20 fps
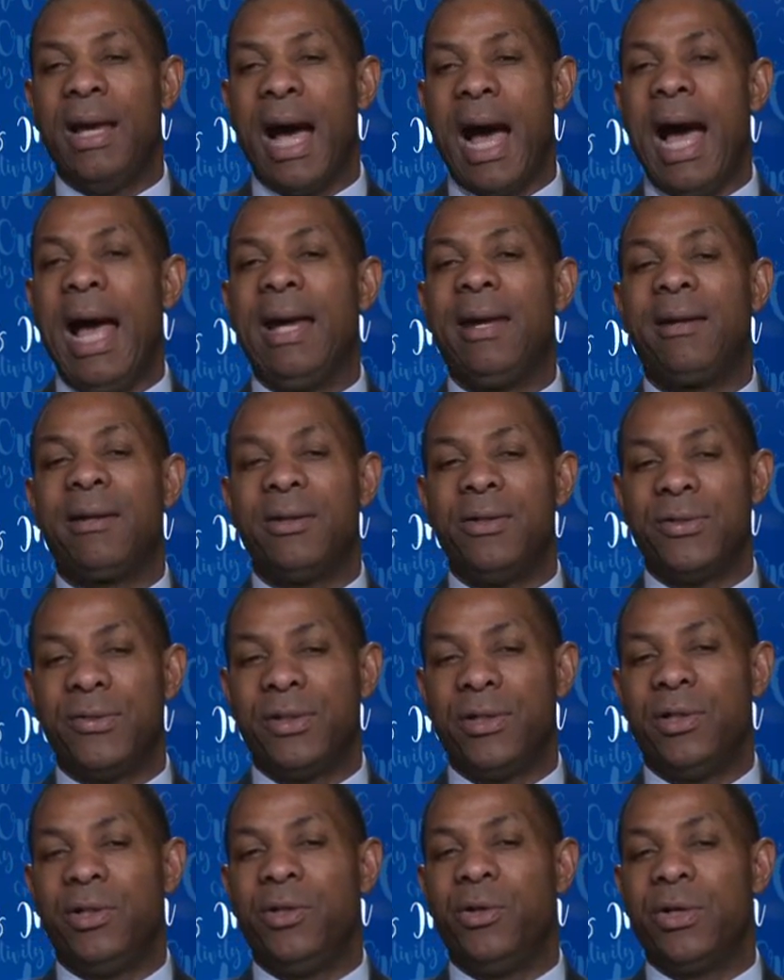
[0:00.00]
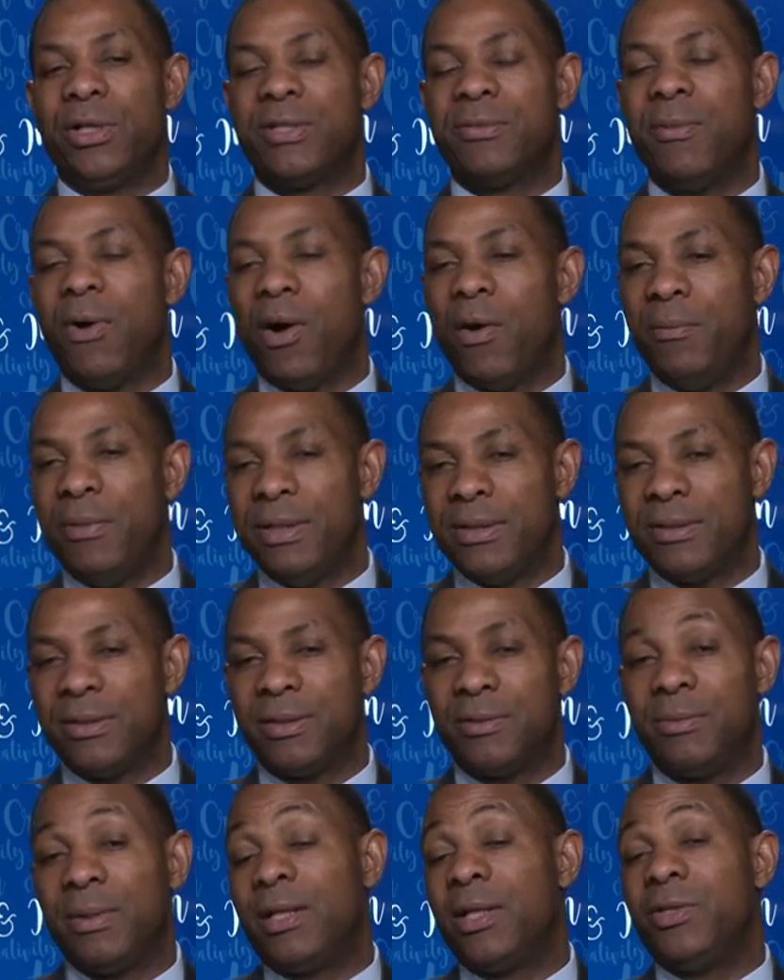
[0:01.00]
I consider you a small
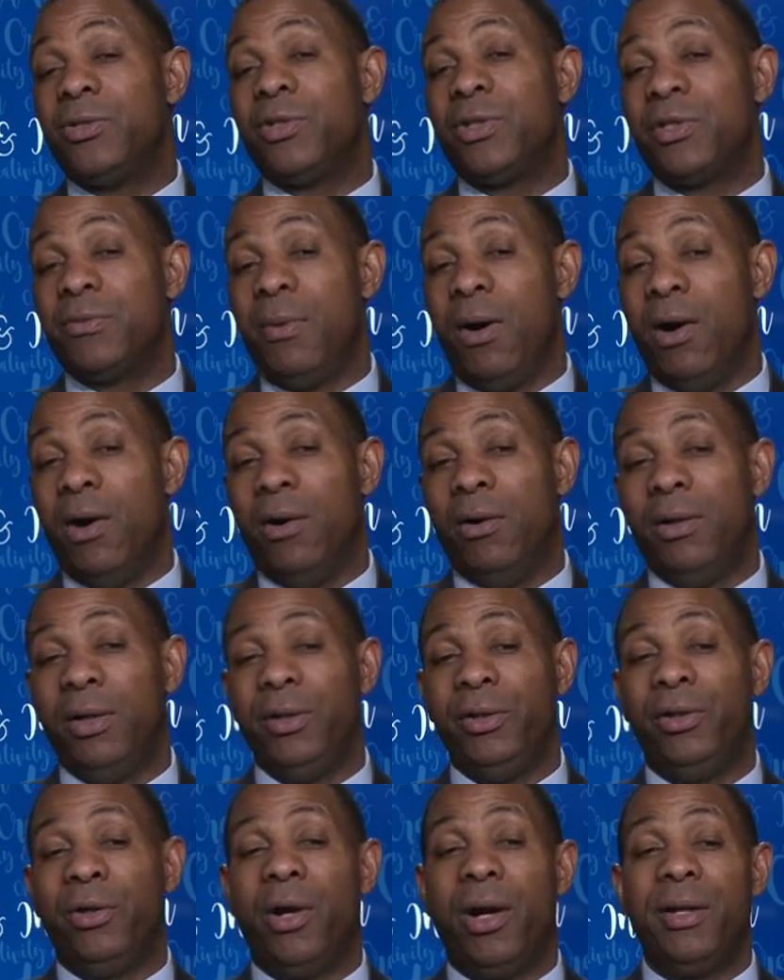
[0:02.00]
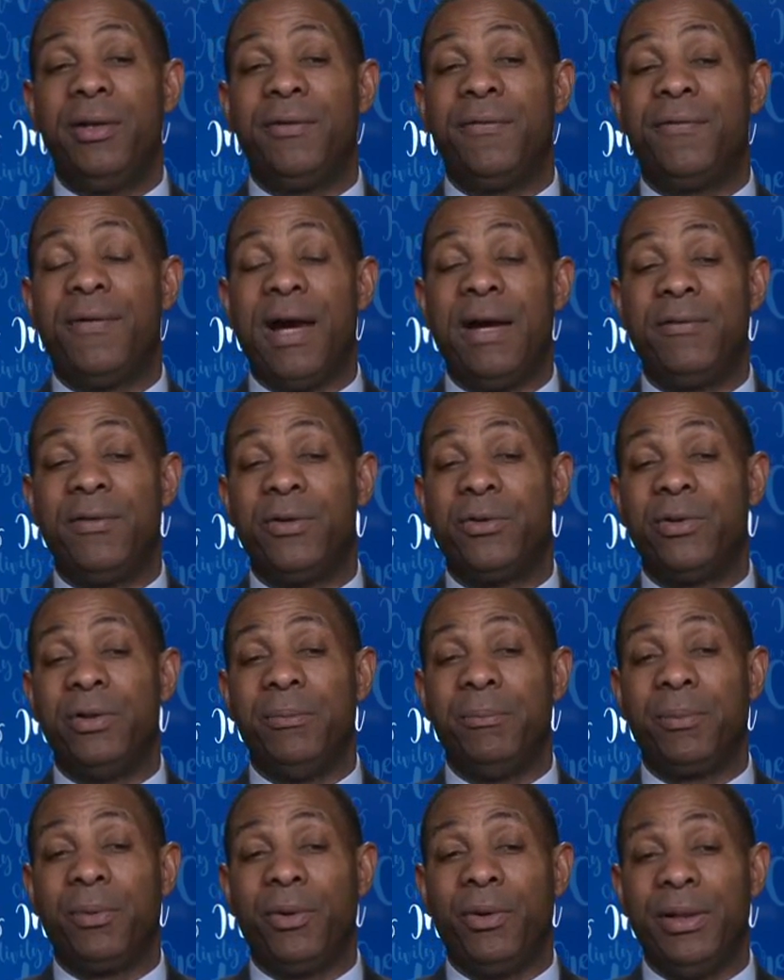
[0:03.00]
business because you're small. You're under
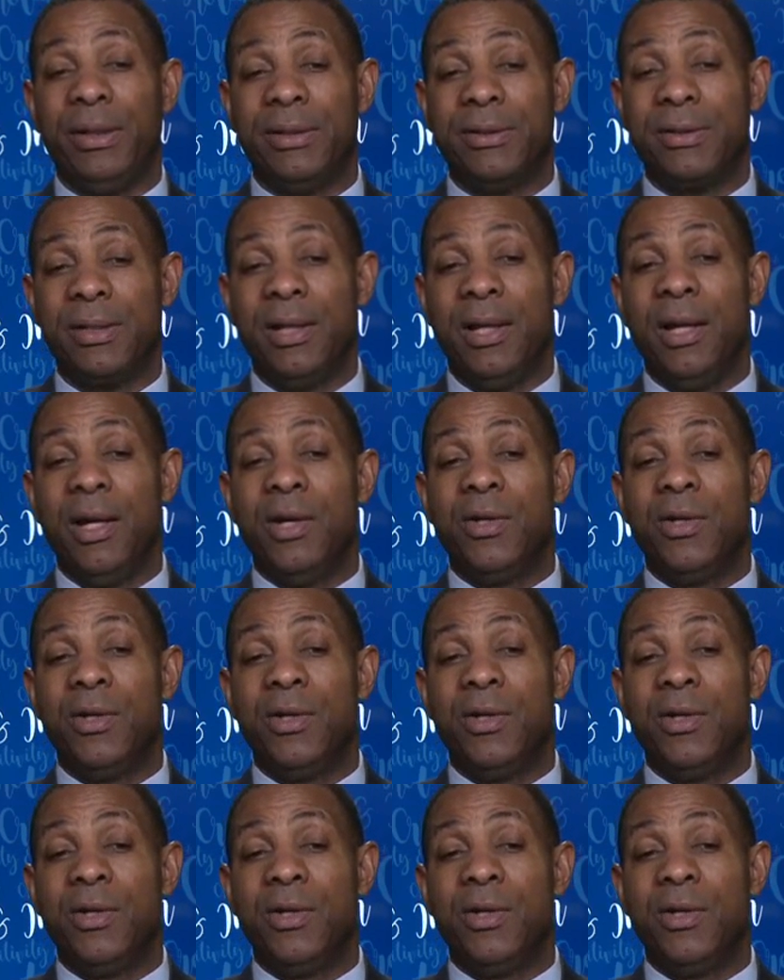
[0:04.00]
500 employees.